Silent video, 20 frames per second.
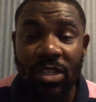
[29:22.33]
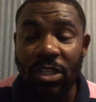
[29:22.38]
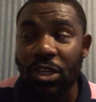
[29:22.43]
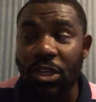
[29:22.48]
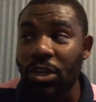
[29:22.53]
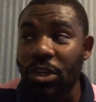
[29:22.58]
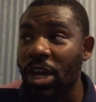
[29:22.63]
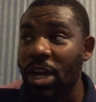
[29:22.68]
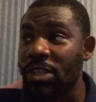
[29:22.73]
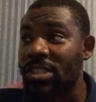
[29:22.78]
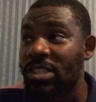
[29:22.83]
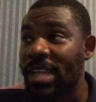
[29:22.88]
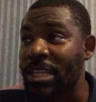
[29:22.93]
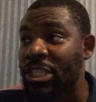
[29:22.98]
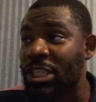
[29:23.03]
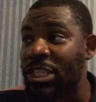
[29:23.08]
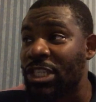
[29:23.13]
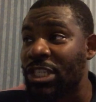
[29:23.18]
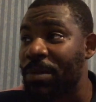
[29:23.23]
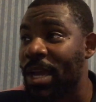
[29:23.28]
So you go to
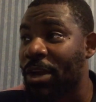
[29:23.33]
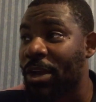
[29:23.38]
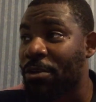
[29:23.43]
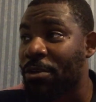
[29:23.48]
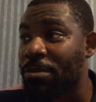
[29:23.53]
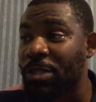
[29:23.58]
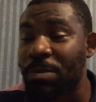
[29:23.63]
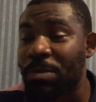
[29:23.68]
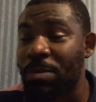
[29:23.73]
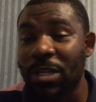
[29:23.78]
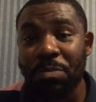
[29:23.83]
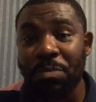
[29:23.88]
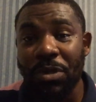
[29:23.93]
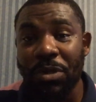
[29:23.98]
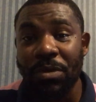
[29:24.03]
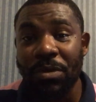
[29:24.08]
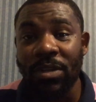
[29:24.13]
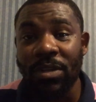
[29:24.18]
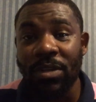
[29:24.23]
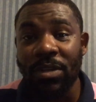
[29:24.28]
Nigeria at Christmas
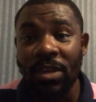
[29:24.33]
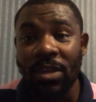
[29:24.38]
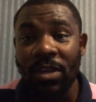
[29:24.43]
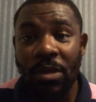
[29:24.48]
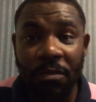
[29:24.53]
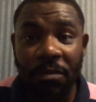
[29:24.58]
period,